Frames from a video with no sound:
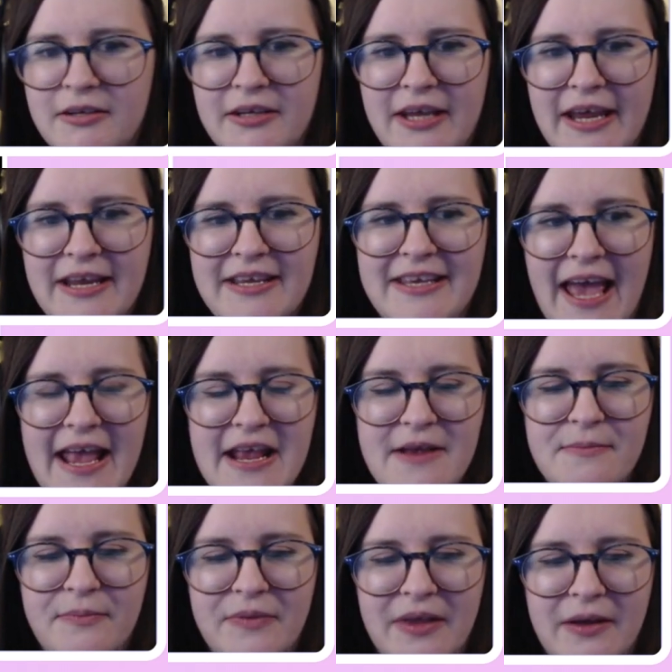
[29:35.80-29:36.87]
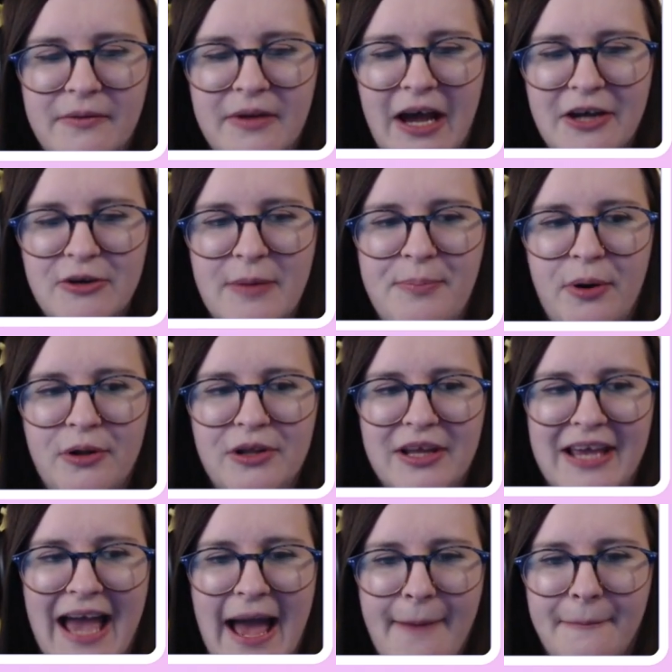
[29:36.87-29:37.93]
In game, how do I pull the
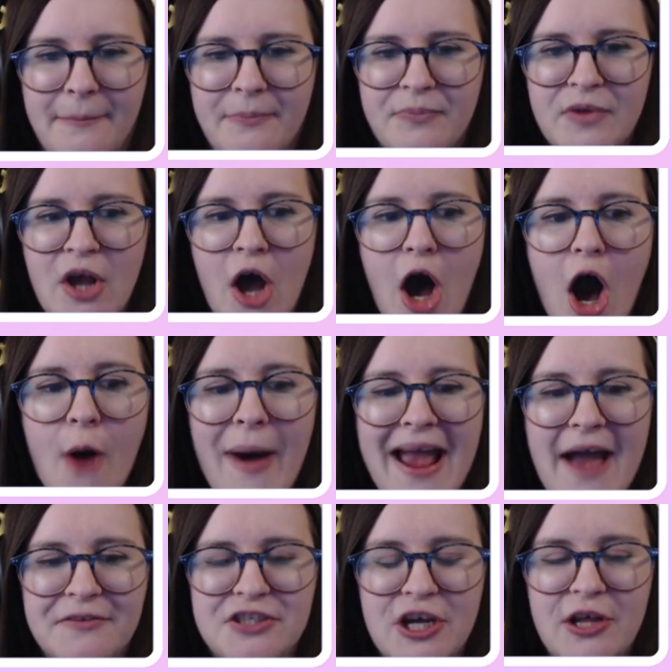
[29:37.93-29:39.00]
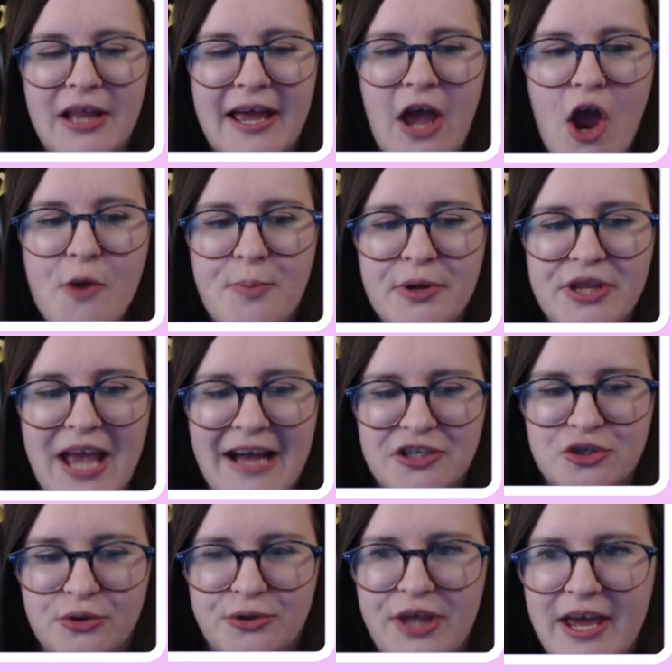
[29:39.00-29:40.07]
cam? Oh, I have to like open the
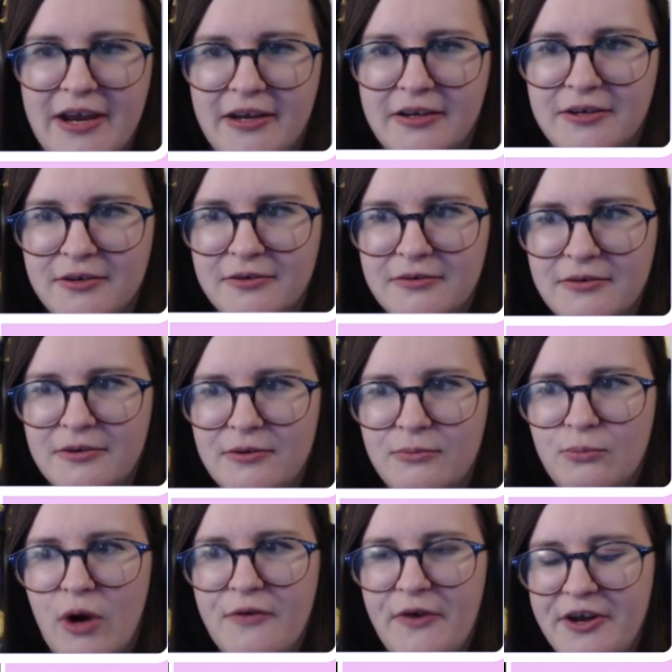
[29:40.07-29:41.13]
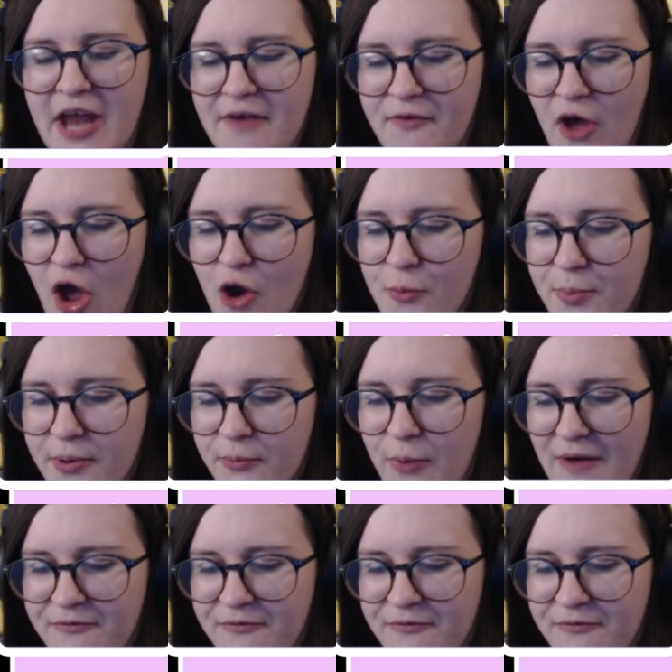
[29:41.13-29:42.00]
actual thing. What if I never open? When...